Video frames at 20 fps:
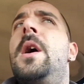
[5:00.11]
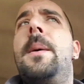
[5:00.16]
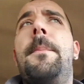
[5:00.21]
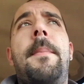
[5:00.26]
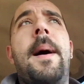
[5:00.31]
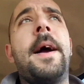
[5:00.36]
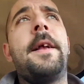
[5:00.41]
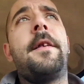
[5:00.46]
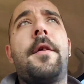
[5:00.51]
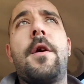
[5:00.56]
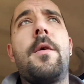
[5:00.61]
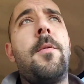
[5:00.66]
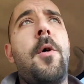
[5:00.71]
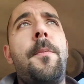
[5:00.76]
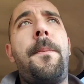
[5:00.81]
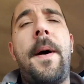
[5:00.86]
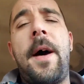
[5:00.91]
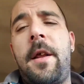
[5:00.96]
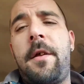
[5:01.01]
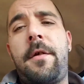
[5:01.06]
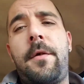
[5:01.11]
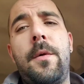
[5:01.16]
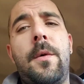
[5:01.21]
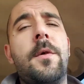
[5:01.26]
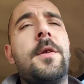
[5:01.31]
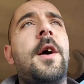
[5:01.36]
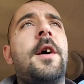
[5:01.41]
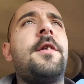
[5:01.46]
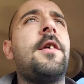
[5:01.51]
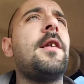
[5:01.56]
My turbo pedestal
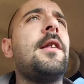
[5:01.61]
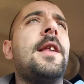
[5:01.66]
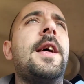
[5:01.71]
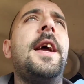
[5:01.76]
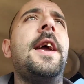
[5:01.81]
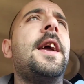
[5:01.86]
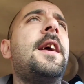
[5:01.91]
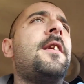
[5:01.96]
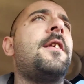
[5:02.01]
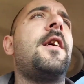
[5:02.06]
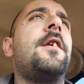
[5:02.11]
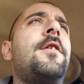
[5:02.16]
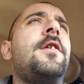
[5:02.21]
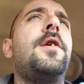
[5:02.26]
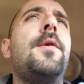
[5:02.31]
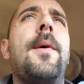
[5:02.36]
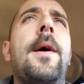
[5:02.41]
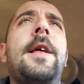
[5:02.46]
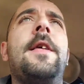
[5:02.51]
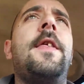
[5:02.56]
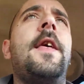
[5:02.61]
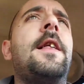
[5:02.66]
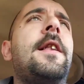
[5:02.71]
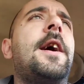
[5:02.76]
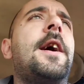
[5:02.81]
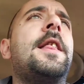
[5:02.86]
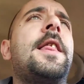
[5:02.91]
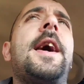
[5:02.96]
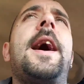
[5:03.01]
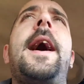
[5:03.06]
doesn't leak, doesn't do anything
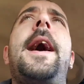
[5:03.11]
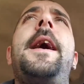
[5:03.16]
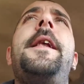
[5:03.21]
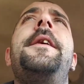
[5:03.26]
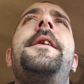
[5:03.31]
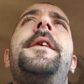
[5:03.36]
like that.